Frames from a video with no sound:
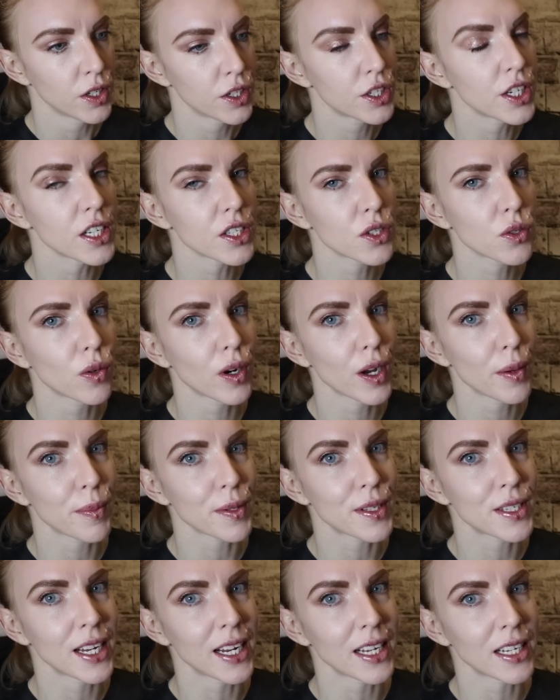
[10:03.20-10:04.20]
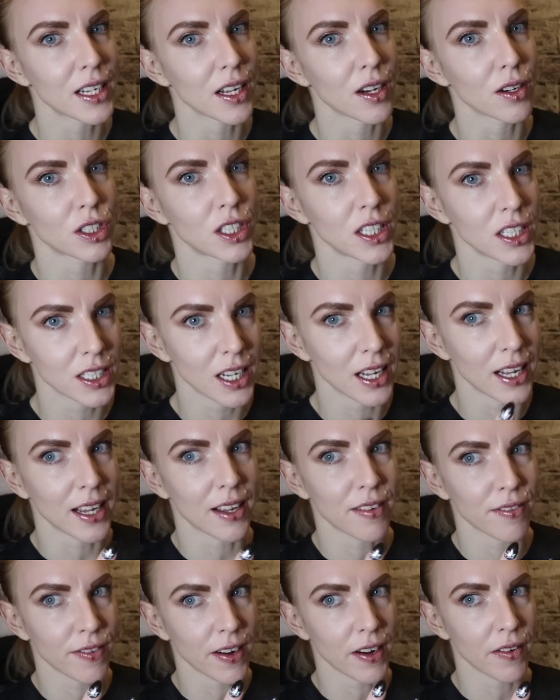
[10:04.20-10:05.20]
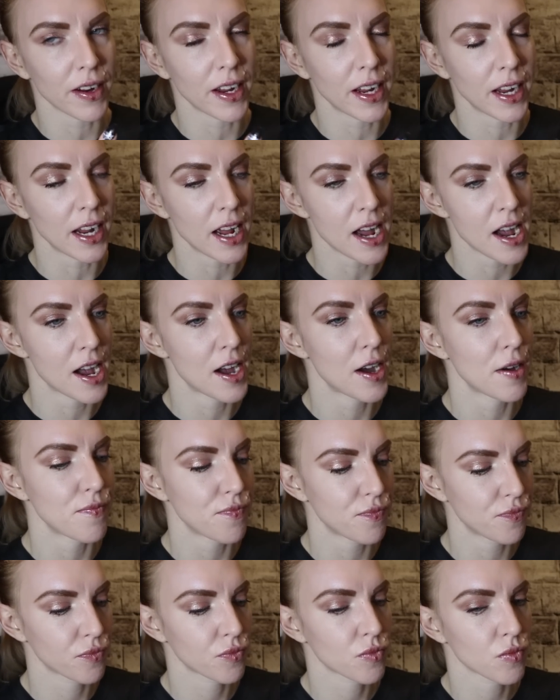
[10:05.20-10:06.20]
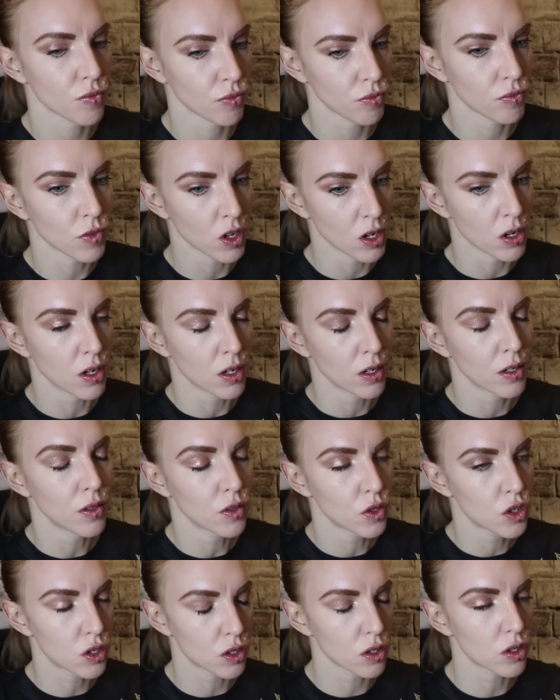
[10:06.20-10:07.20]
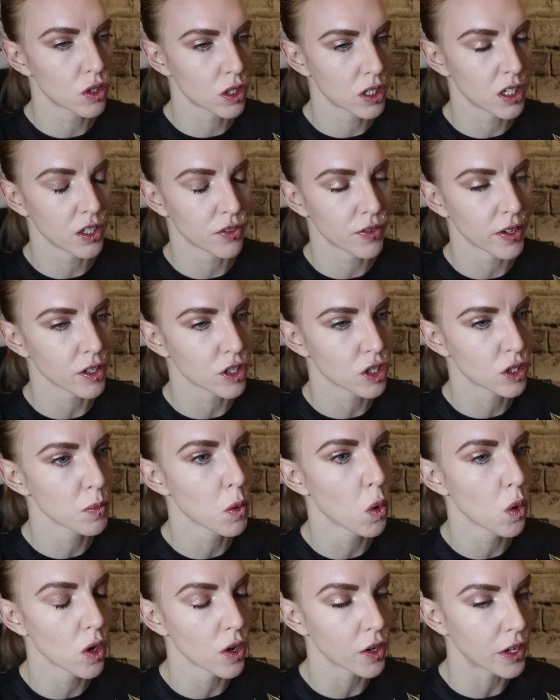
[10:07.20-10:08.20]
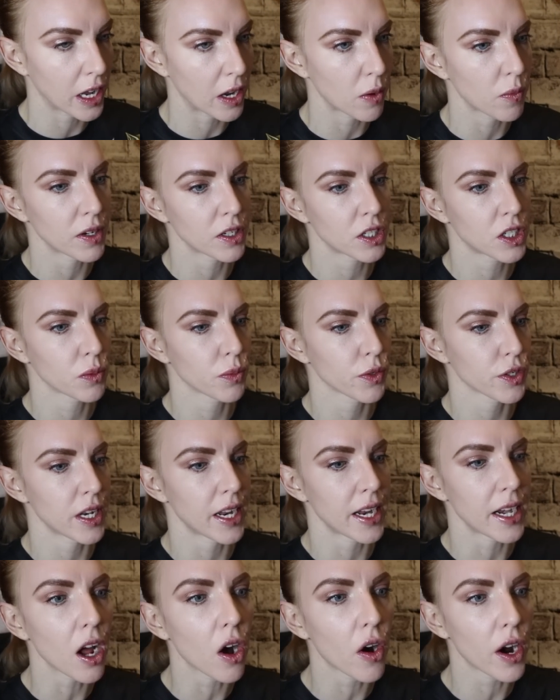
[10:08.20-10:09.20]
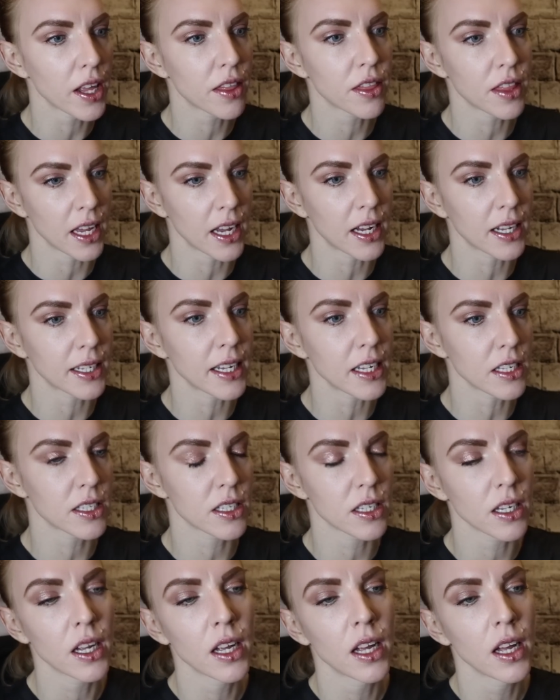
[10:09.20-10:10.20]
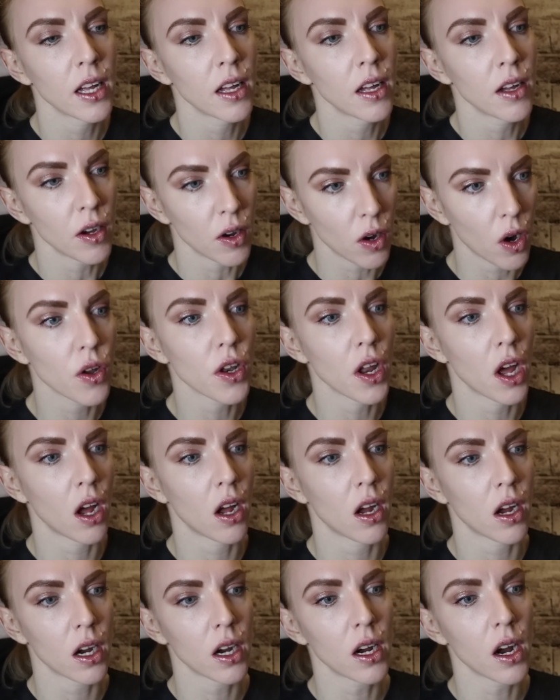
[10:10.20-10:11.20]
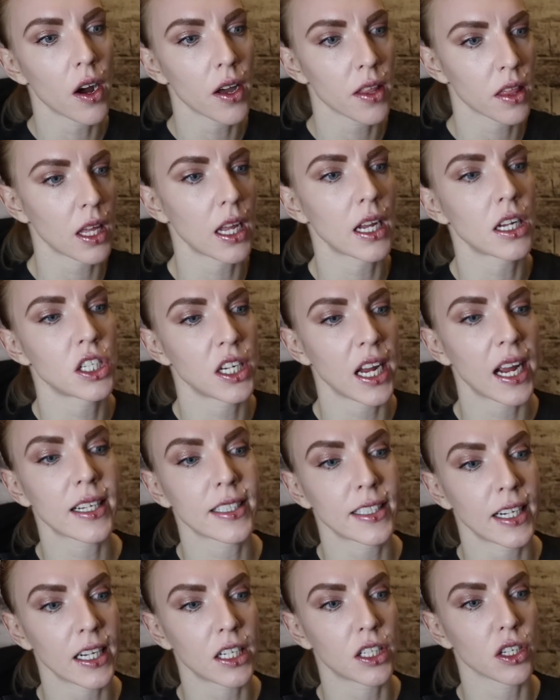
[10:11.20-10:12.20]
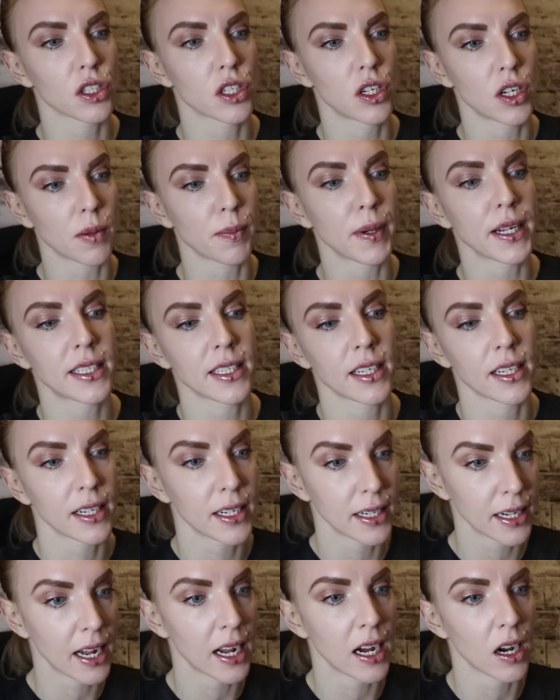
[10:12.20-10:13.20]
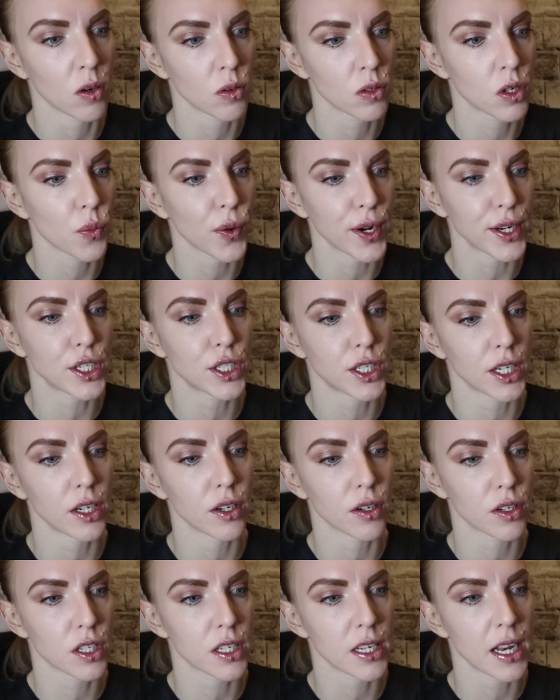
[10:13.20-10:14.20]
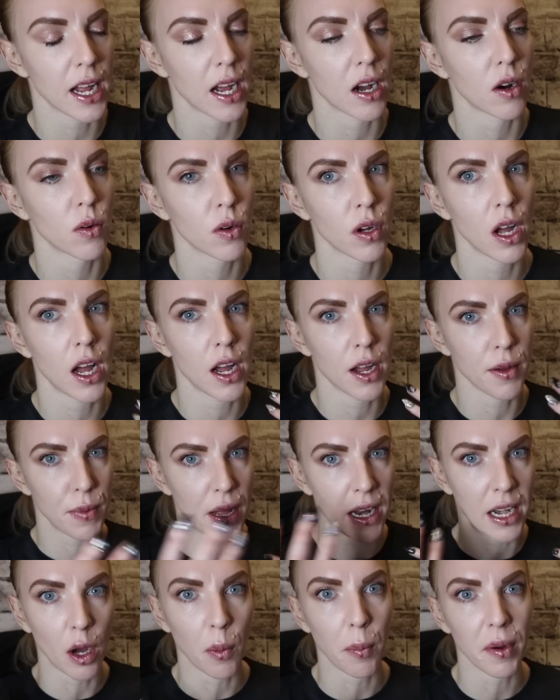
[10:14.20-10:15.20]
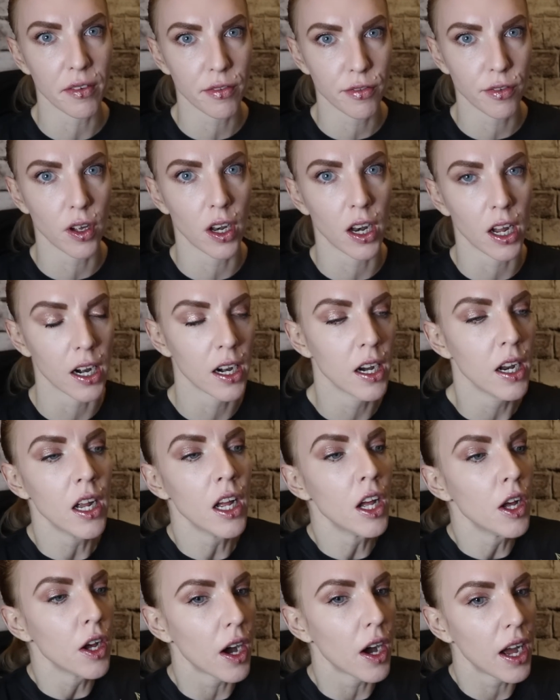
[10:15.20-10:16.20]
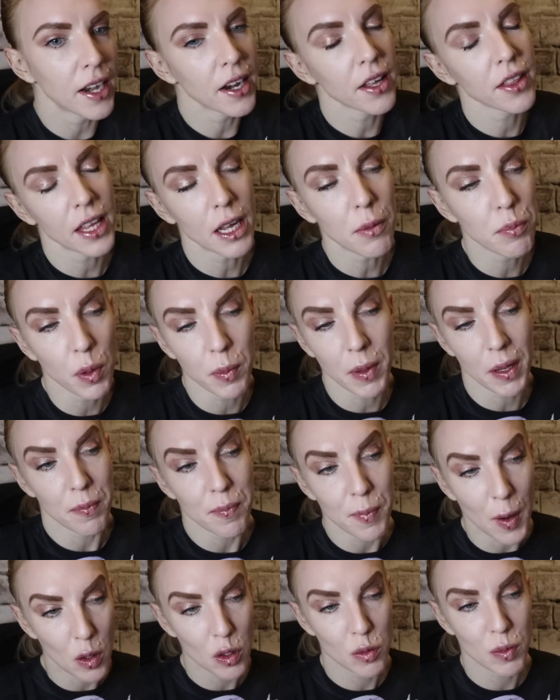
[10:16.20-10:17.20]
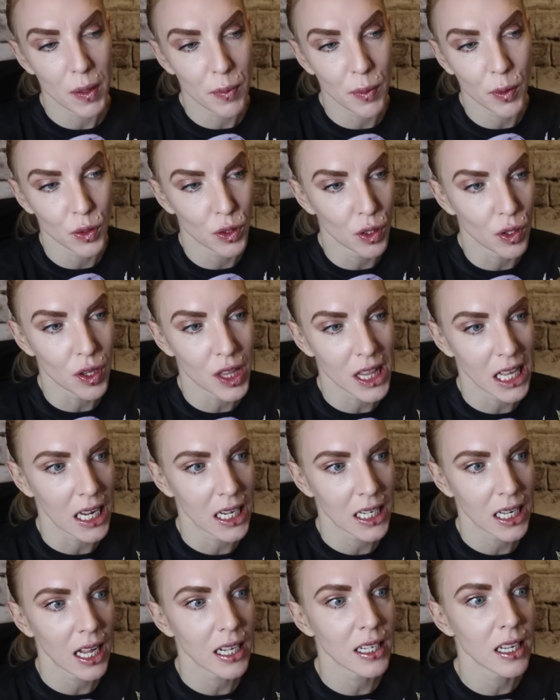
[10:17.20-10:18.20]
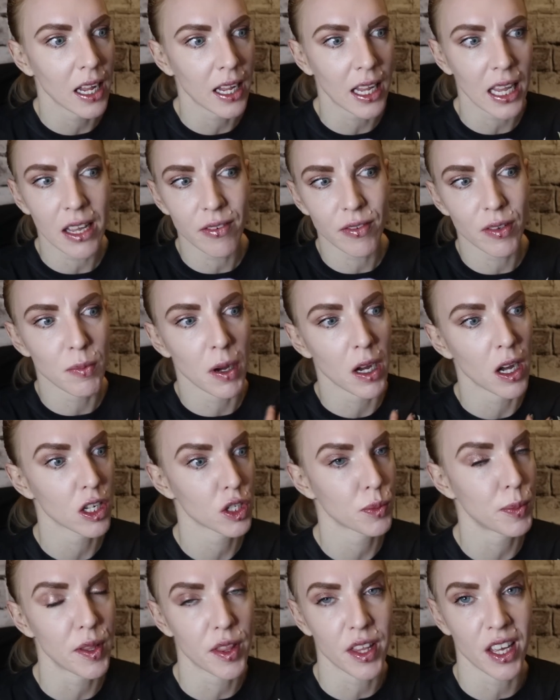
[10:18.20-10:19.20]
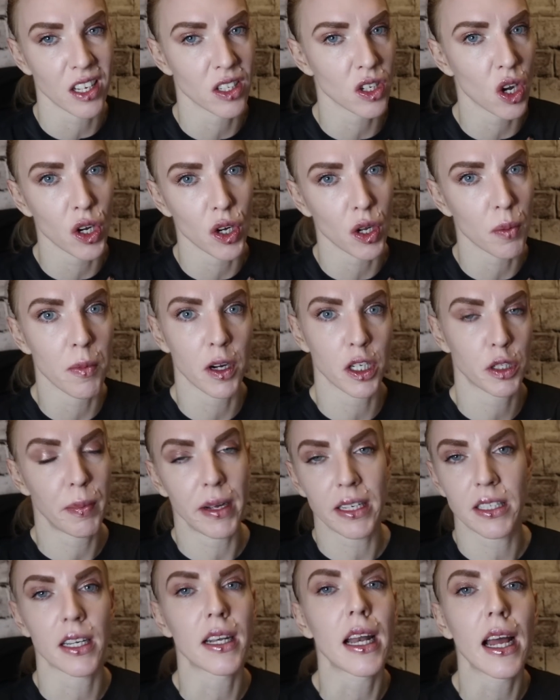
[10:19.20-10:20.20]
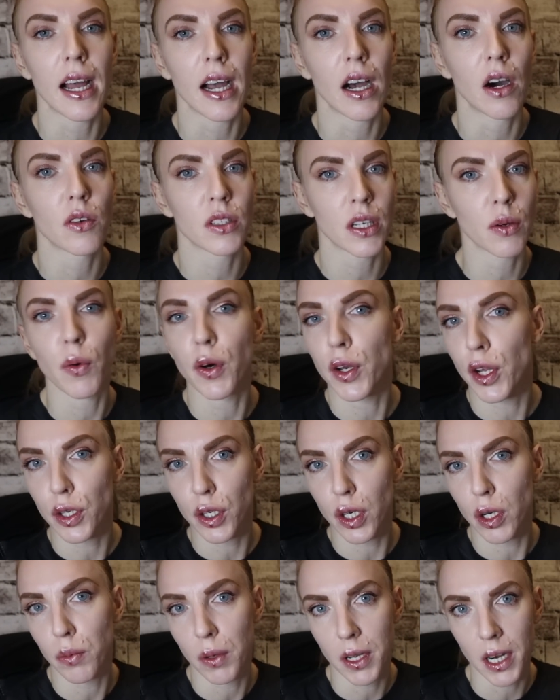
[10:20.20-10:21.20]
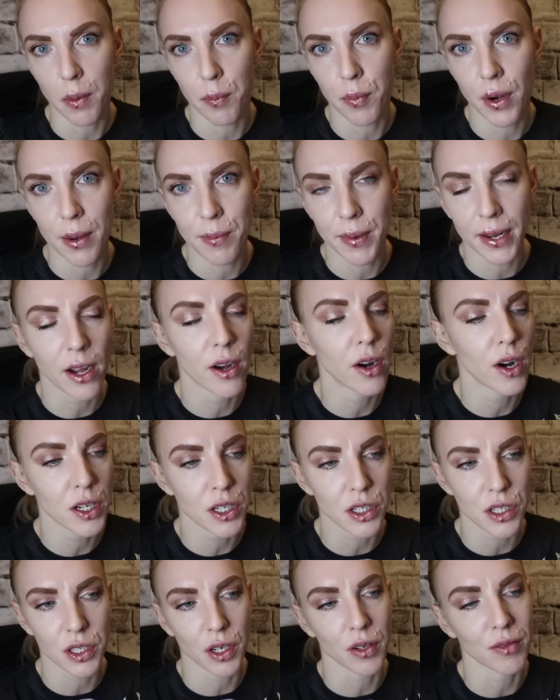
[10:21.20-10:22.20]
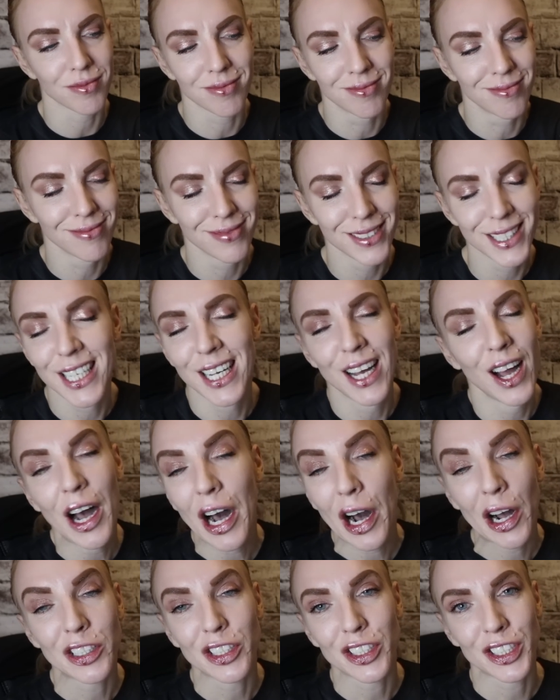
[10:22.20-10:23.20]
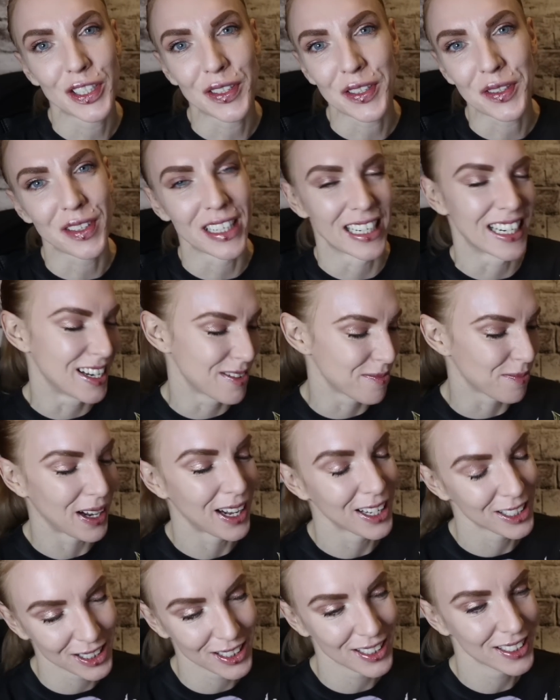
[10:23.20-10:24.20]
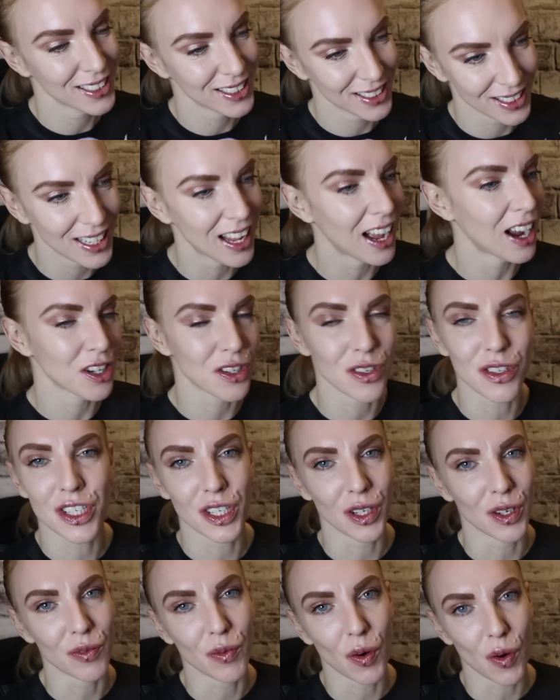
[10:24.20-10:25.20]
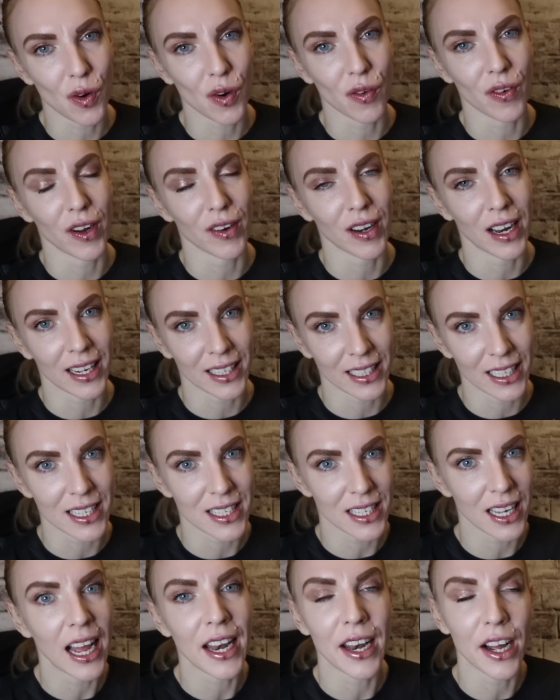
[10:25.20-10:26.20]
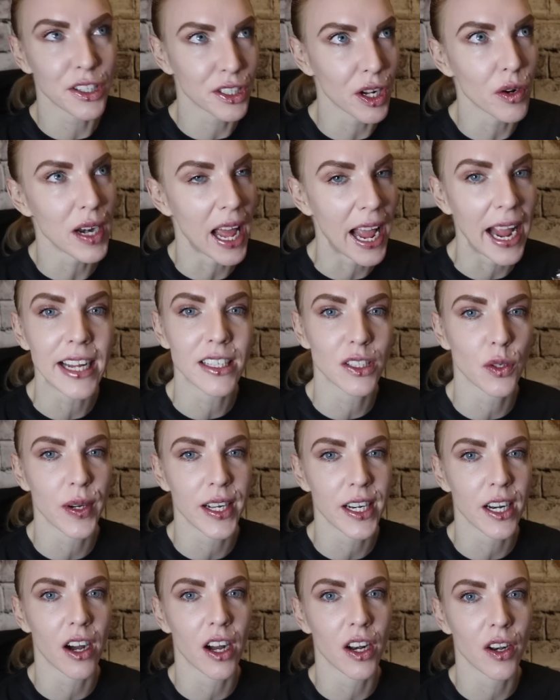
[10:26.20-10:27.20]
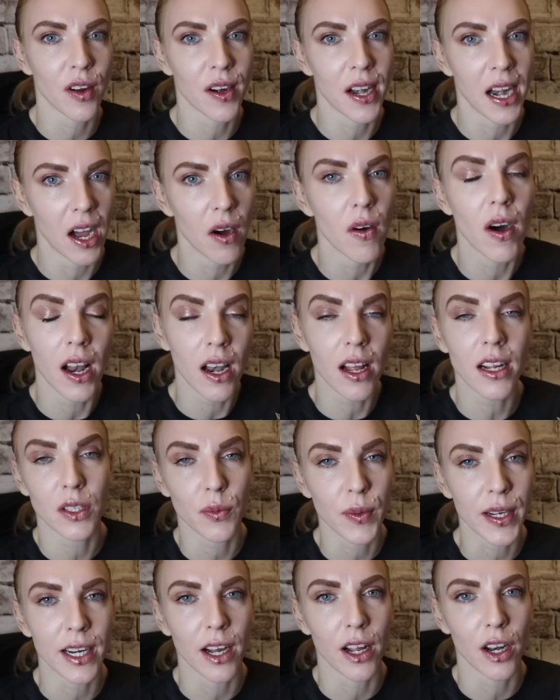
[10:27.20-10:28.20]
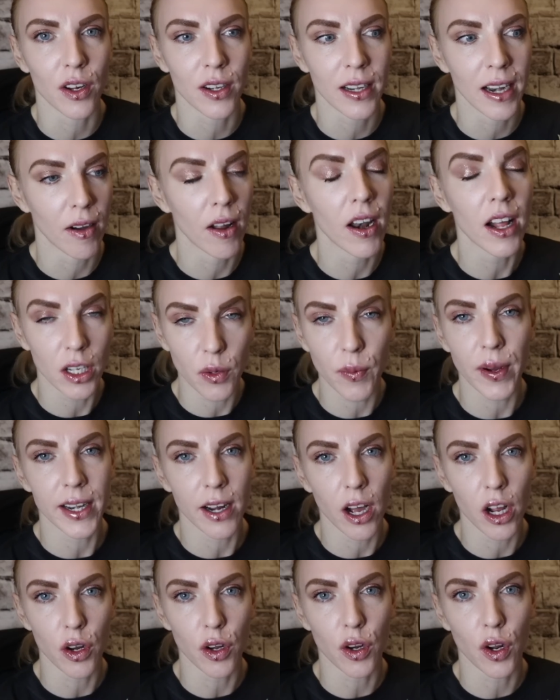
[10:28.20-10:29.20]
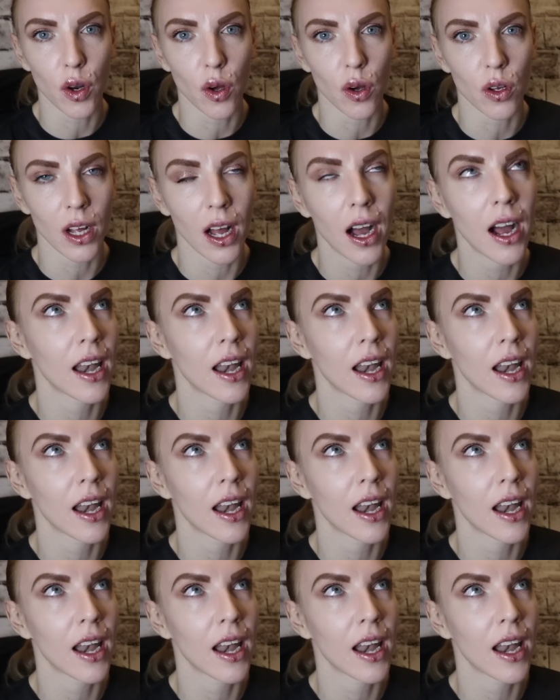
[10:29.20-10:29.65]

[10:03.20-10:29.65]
She's quite petite though, she's like very, um she's very small looking when she was lean. I think this on her, I think she actually does look better now, the way she looks now, uh, a little bit fuller. And I think probably most people do think that, like even my husband thinks I look much better now than what I do when I'm prepping. I just don't, I just don't agree. But I do still walk around like this and I don't hate the way that I look now. I like the way that I look now. I like the way that I look a lot.